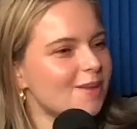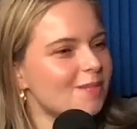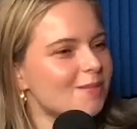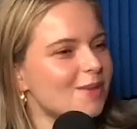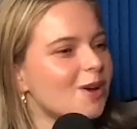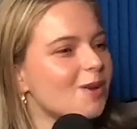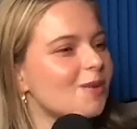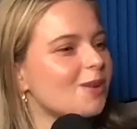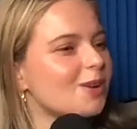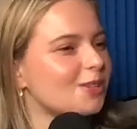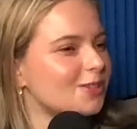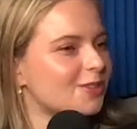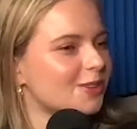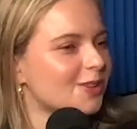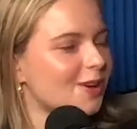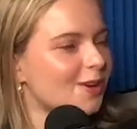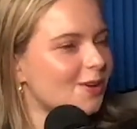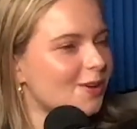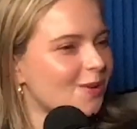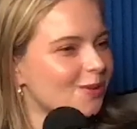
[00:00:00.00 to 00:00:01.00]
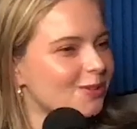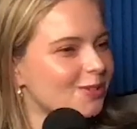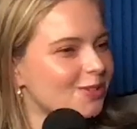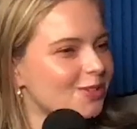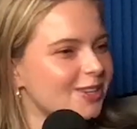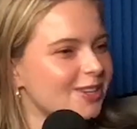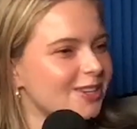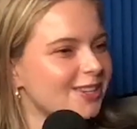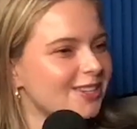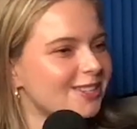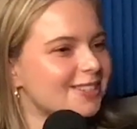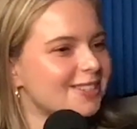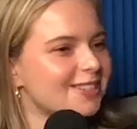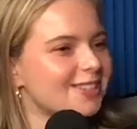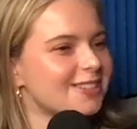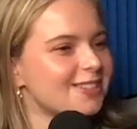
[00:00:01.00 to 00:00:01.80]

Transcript: I'm not quite sure how old she is.